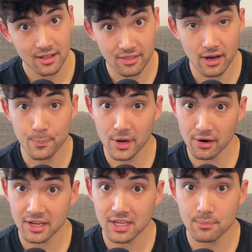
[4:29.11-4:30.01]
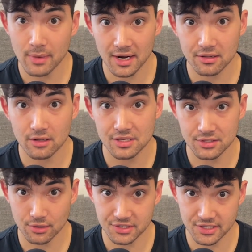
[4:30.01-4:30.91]
the American Medical
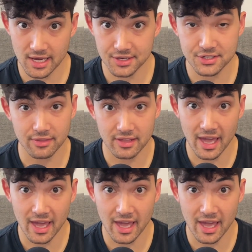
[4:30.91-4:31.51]
Association, the